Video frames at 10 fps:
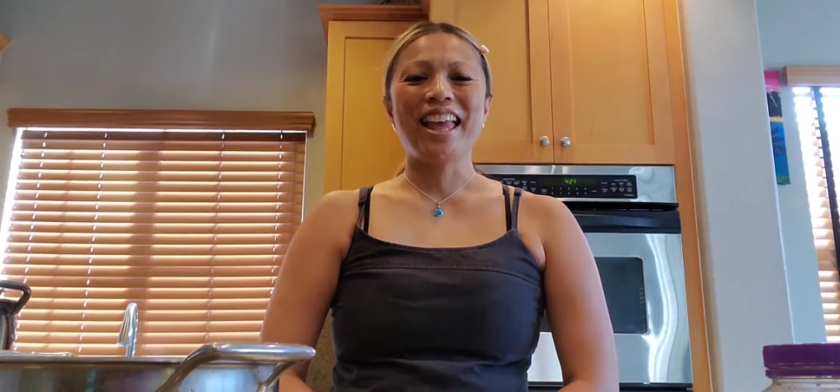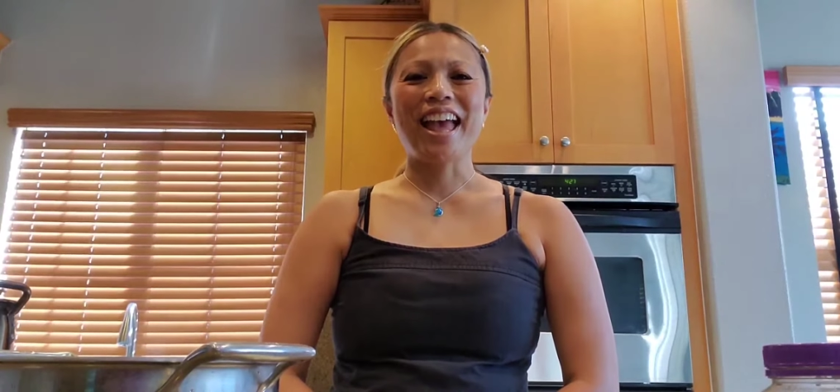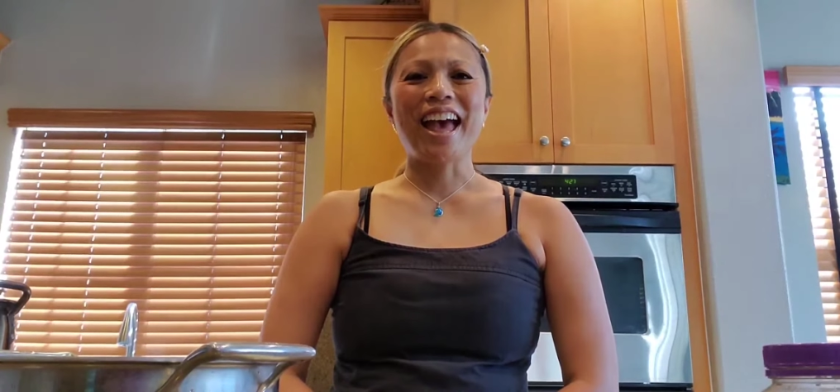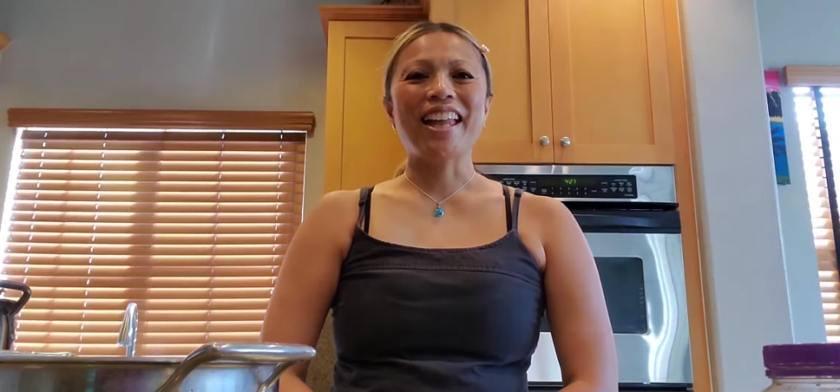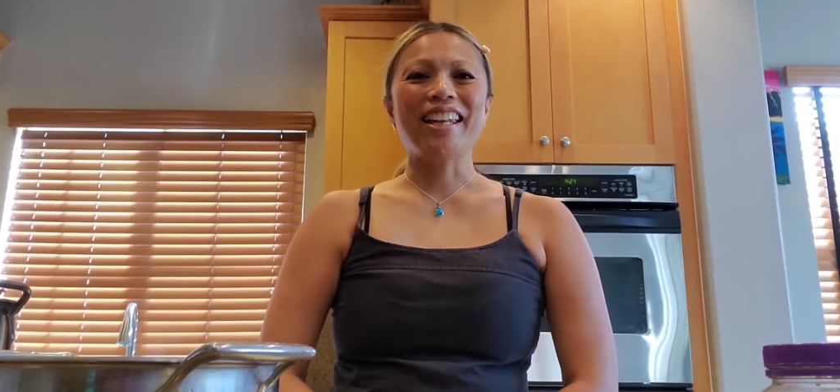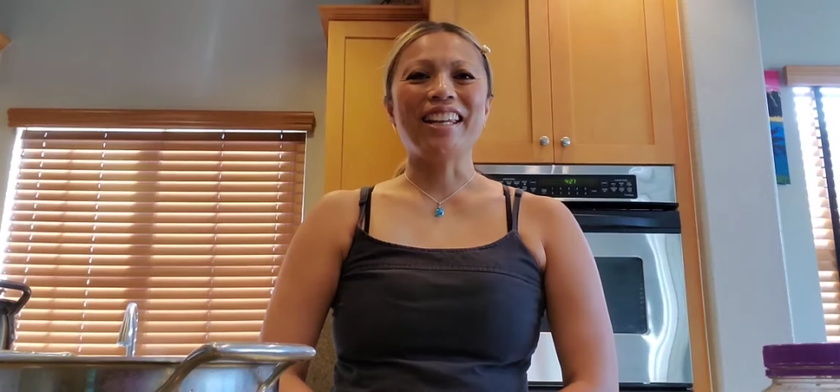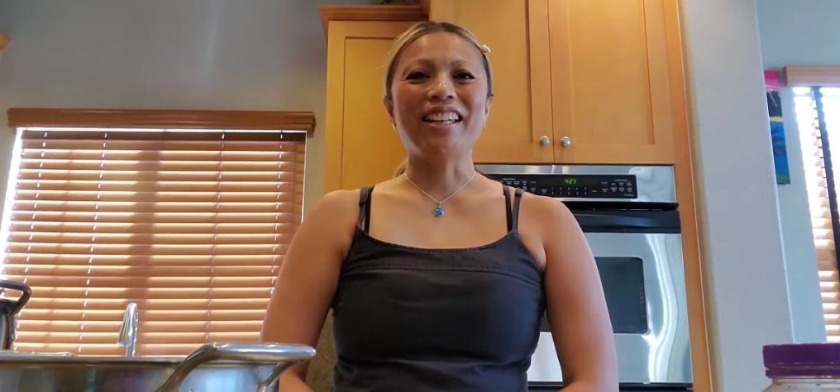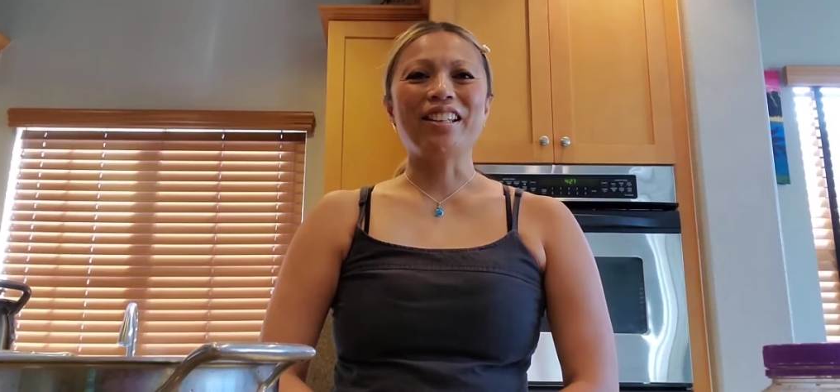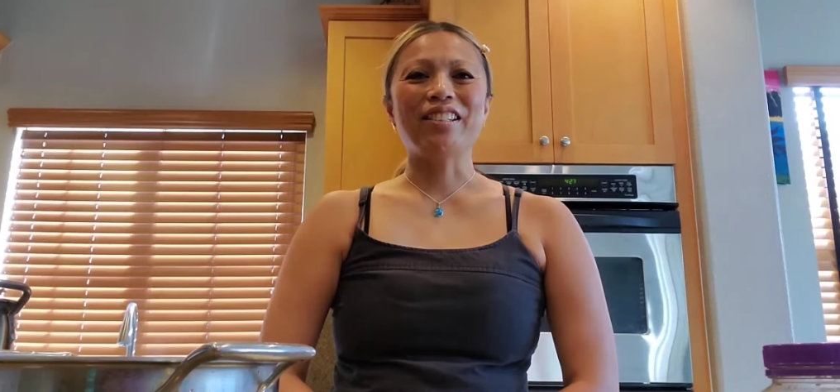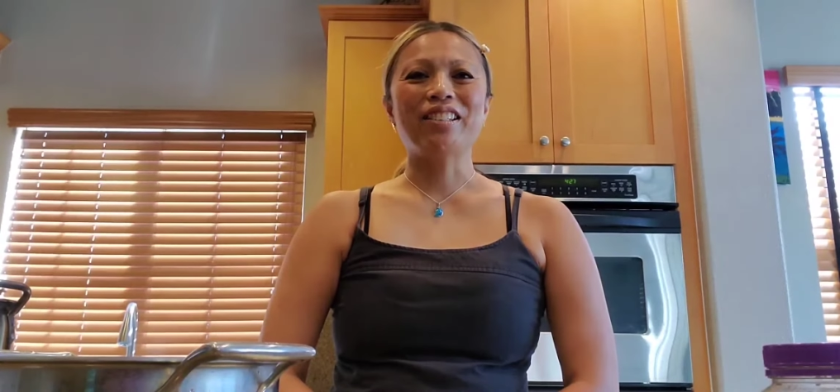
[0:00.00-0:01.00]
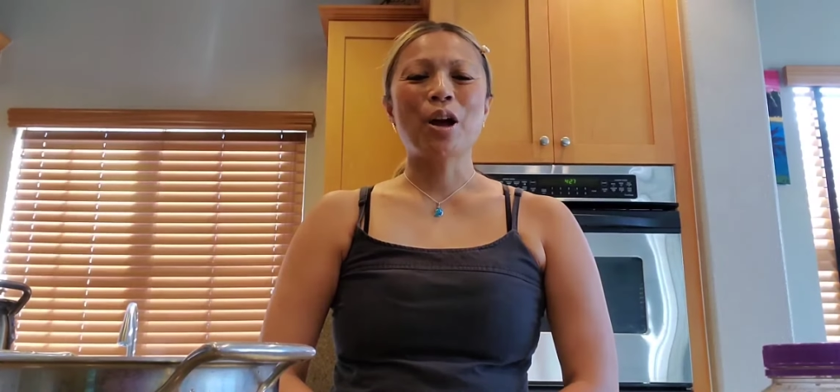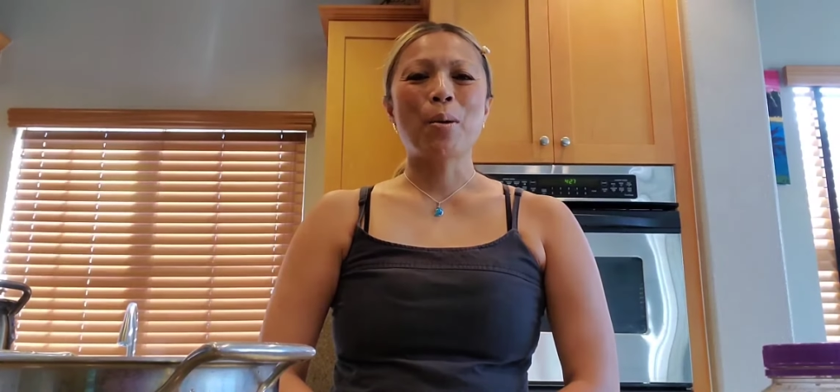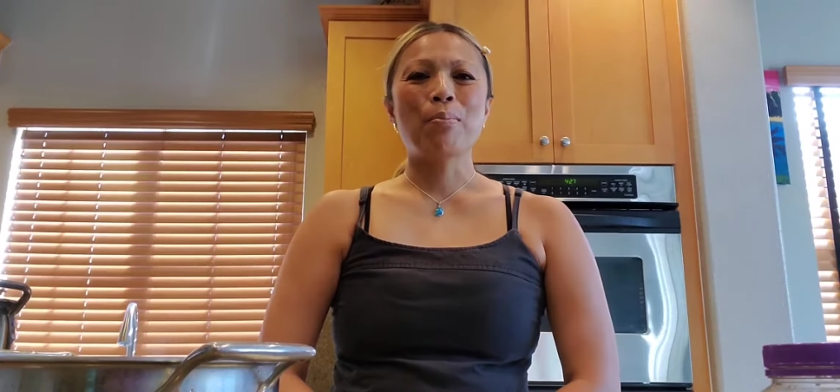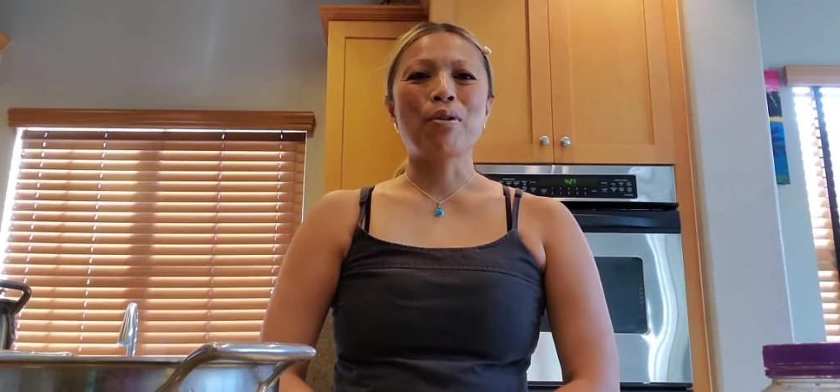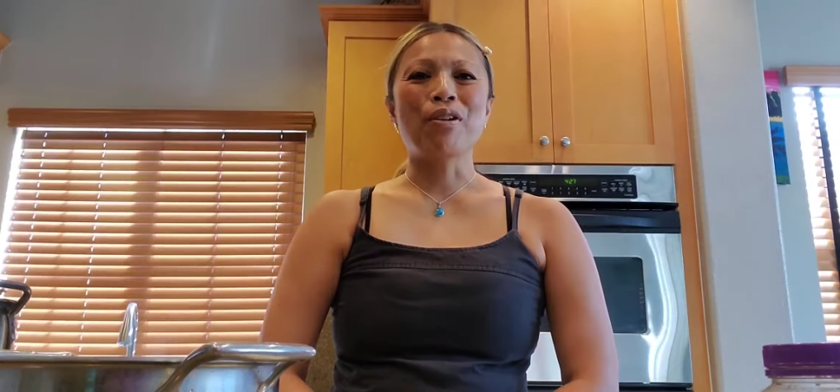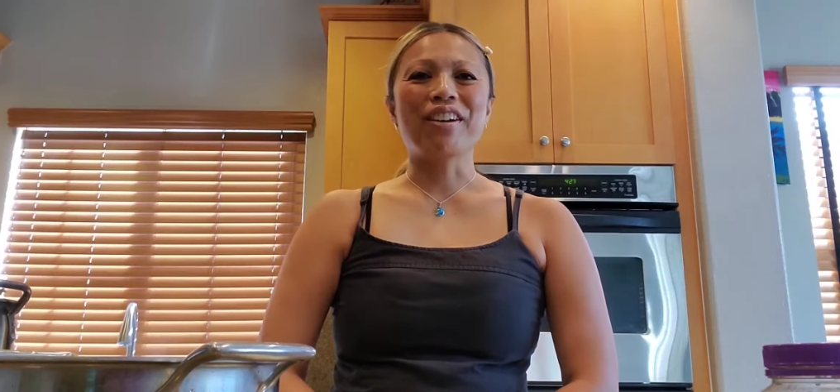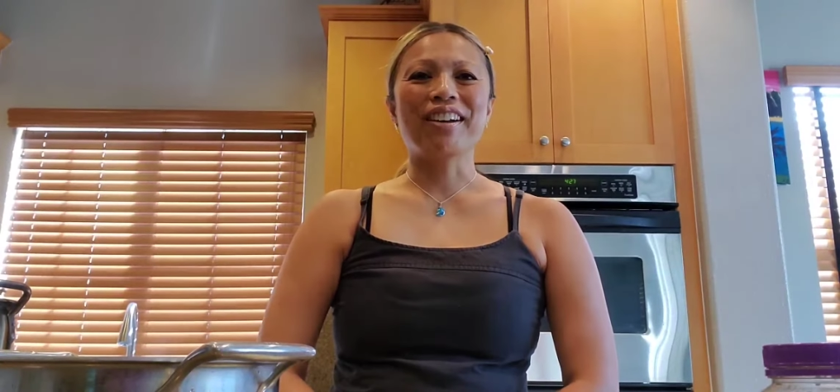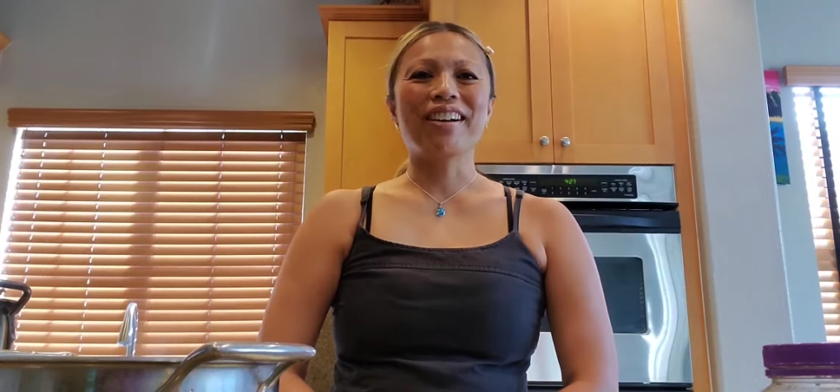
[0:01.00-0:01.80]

and it is pork